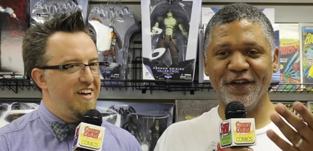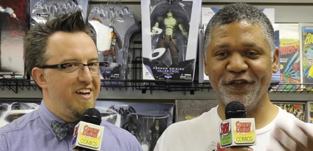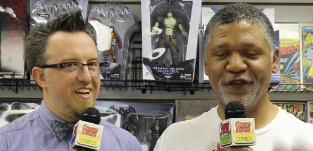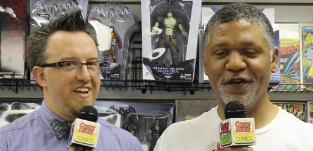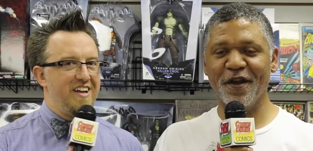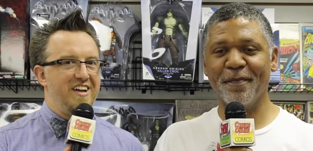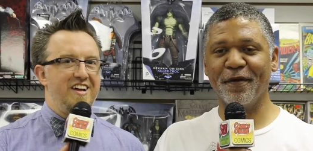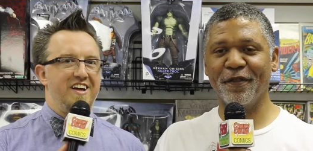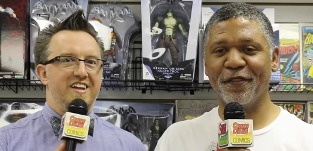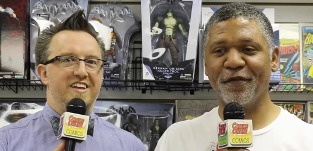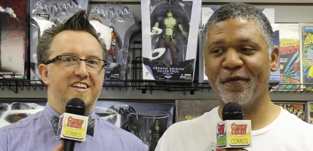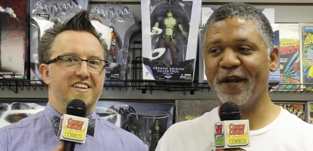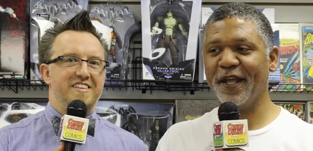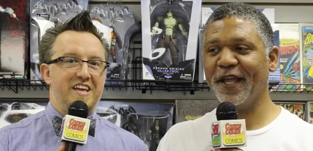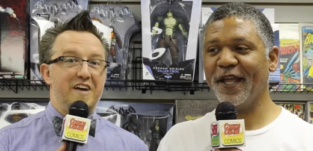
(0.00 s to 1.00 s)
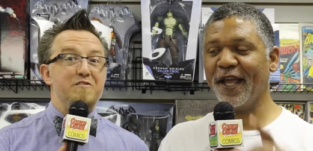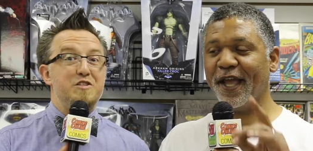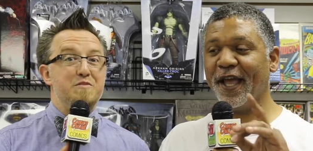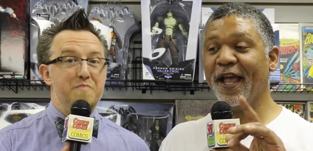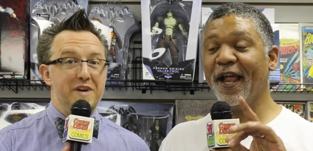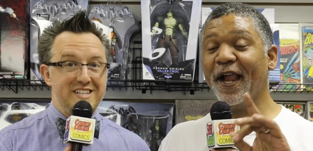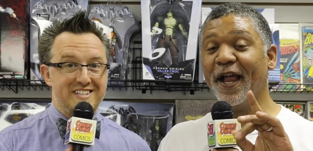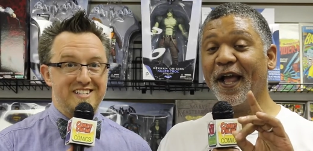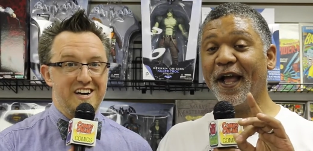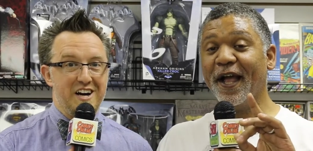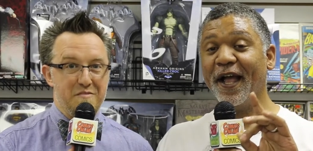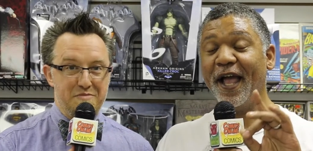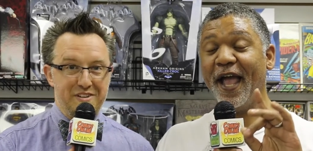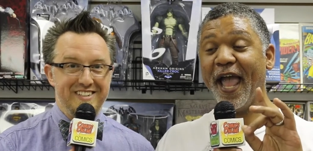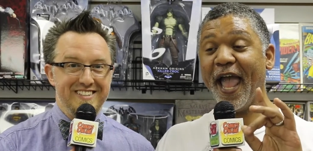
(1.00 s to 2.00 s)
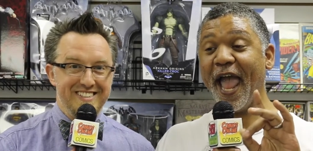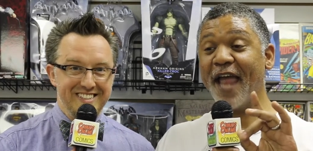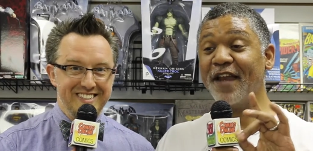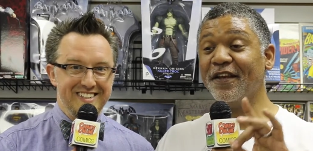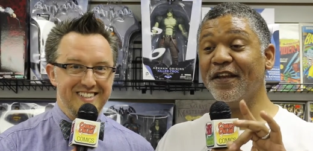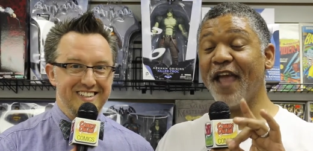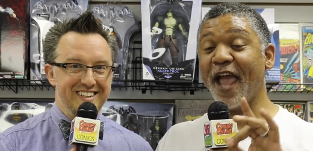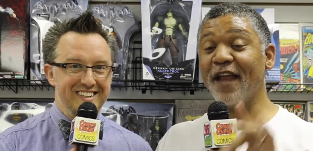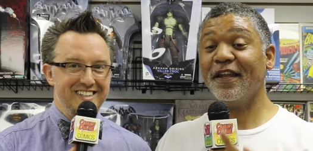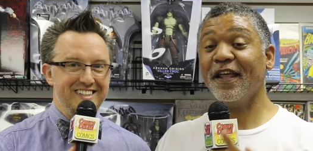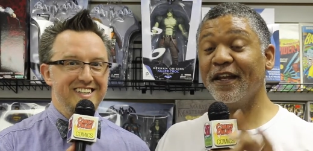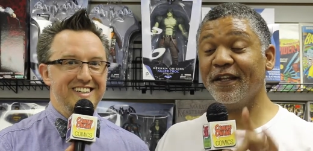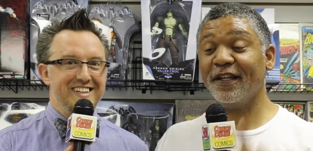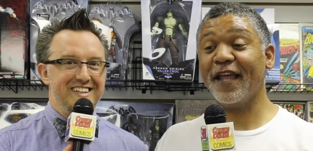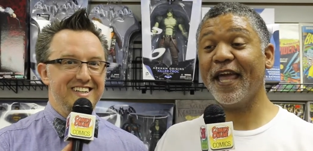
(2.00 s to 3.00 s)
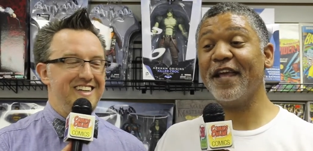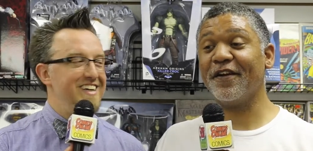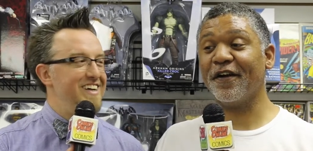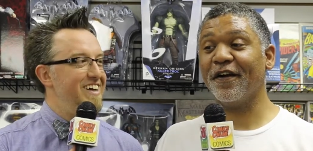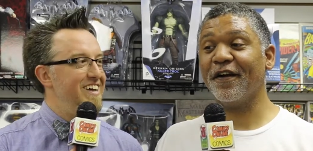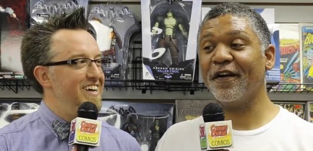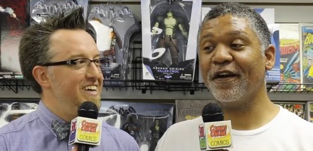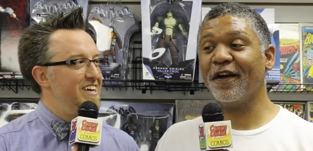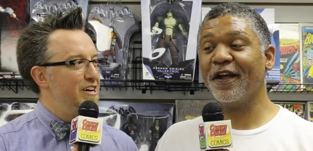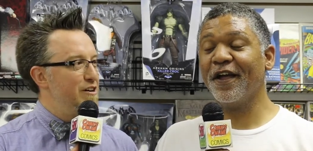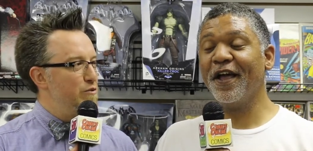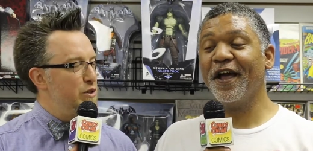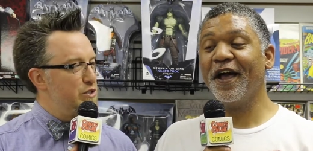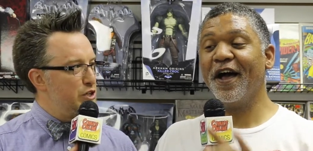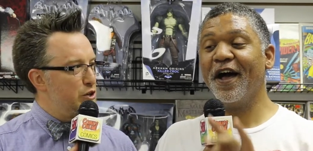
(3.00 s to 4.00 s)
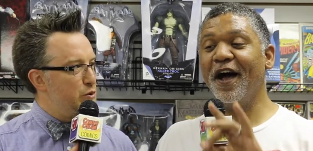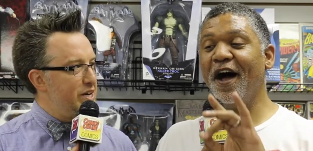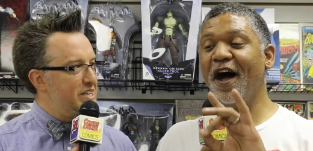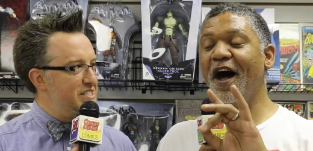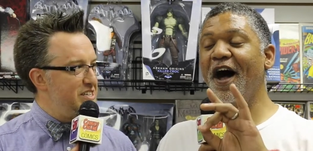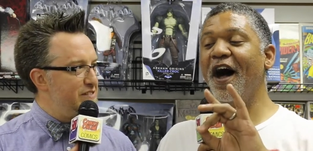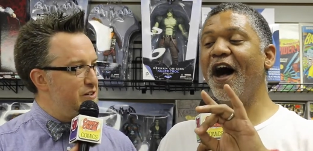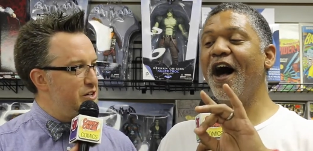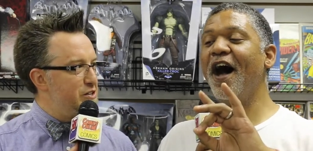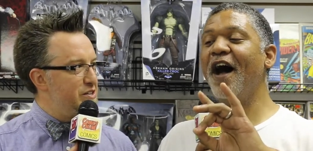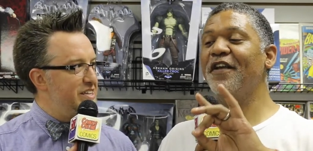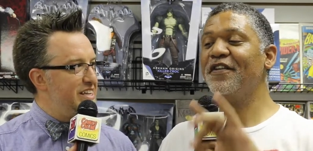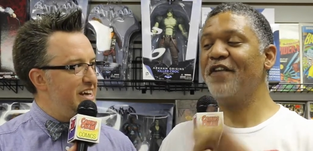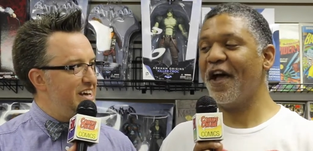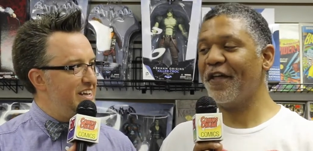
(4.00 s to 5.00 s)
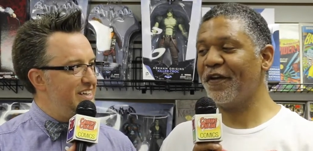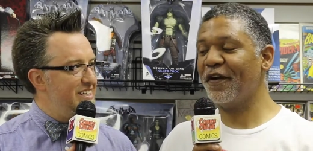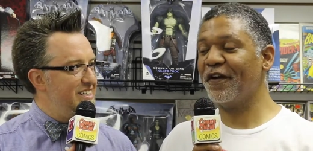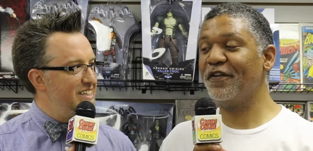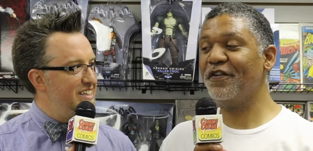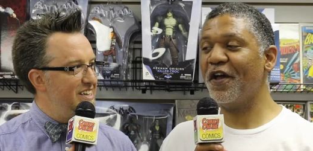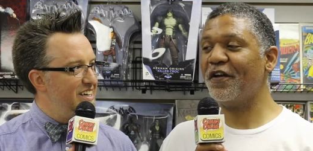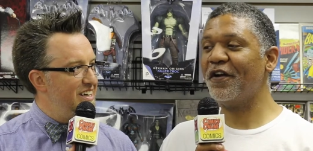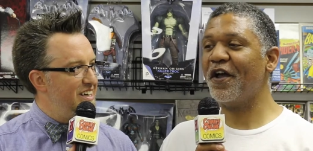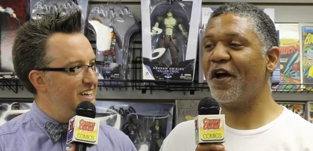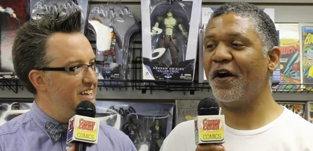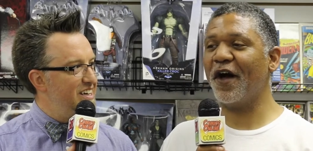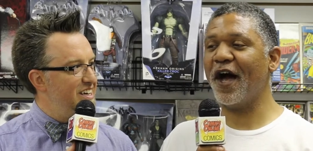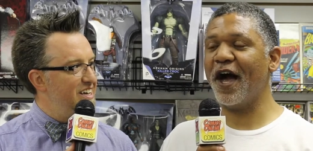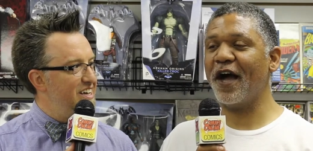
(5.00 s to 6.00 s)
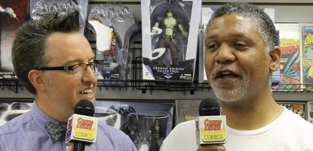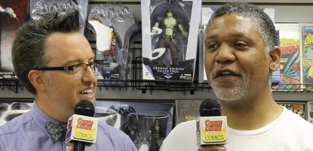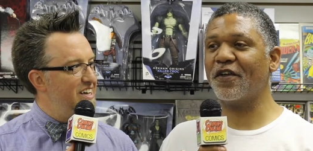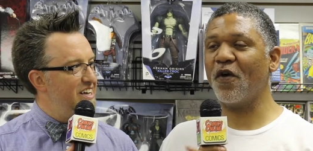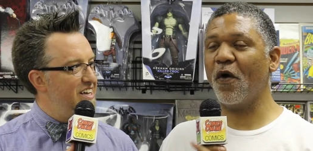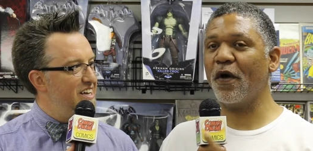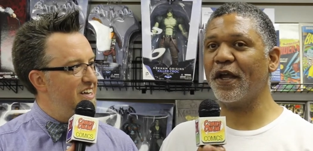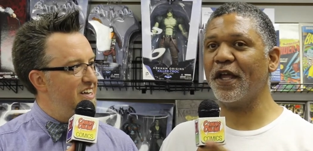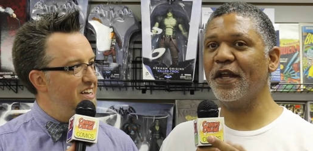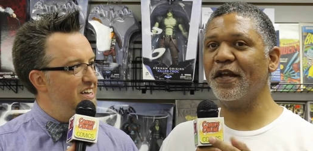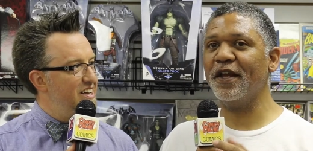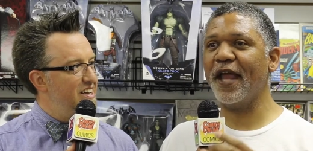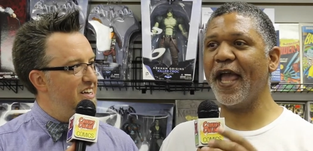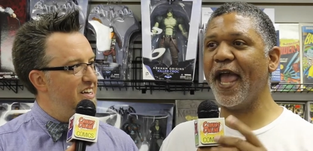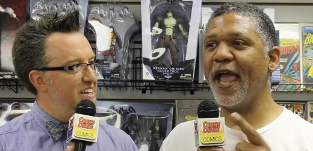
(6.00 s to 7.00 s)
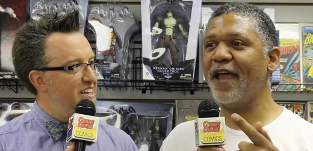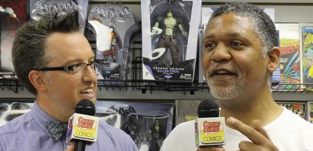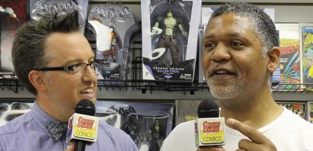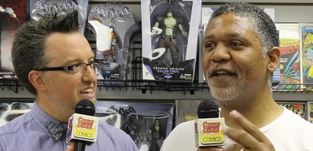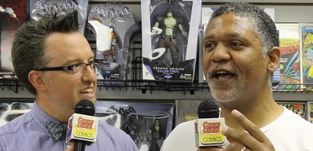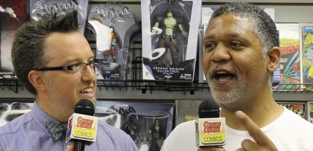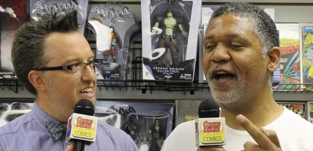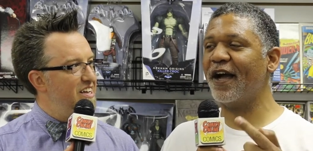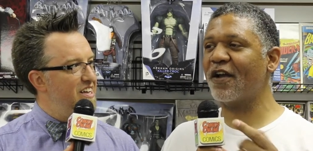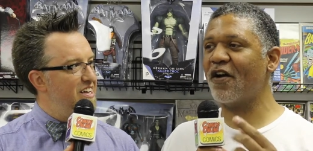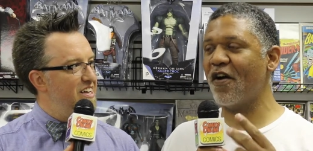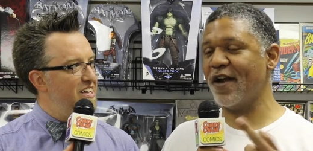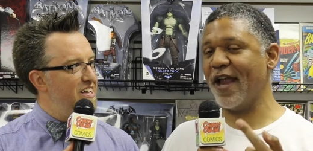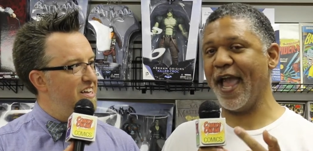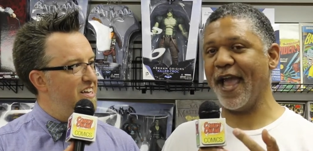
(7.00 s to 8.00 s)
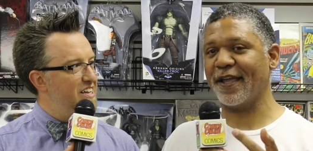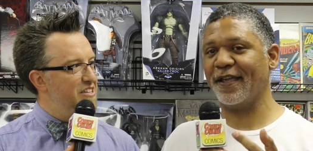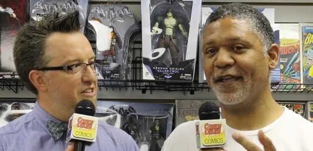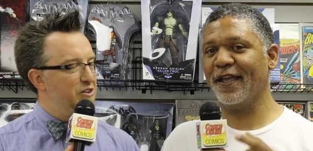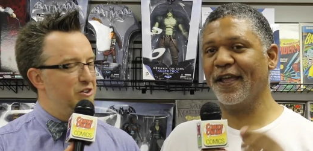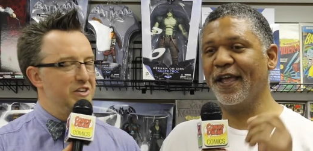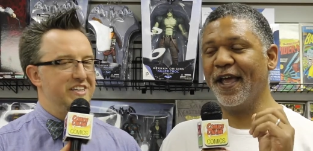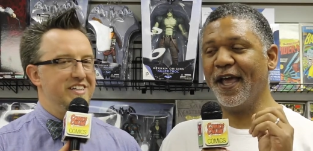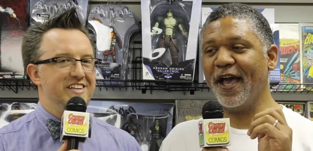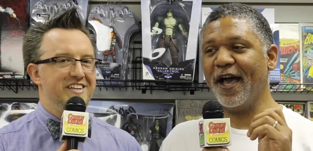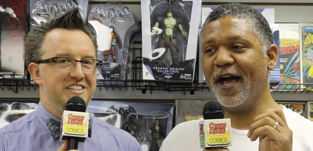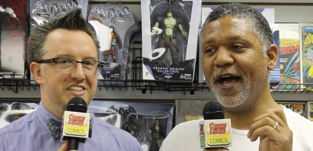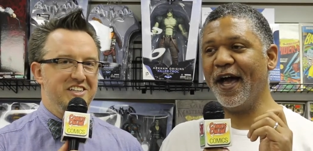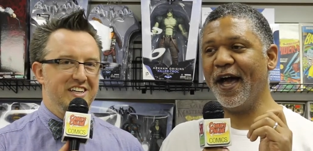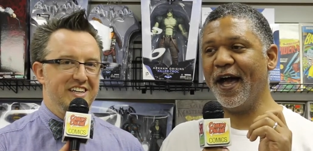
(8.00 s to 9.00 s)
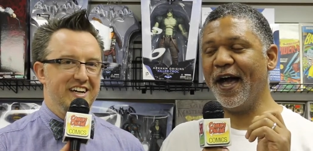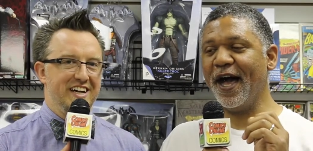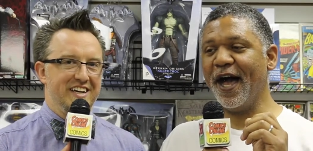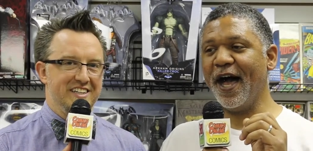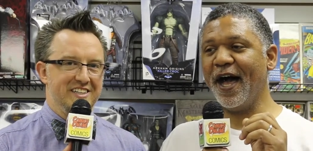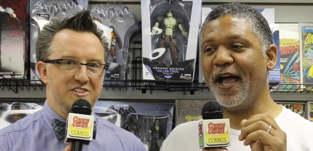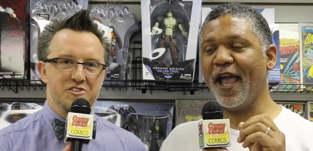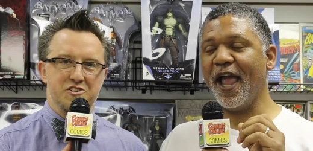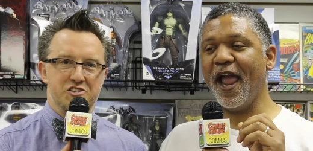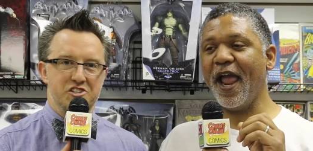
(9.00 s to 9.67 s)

Speaker 1: issue number 3. That was messed up. And then later, it was
Speaker 2: a Quicksilver
Speaker 1: who did that? No, Gorgon and Karnak.
Speaker 2: Gorgon and Karnak,
Speaker 1: those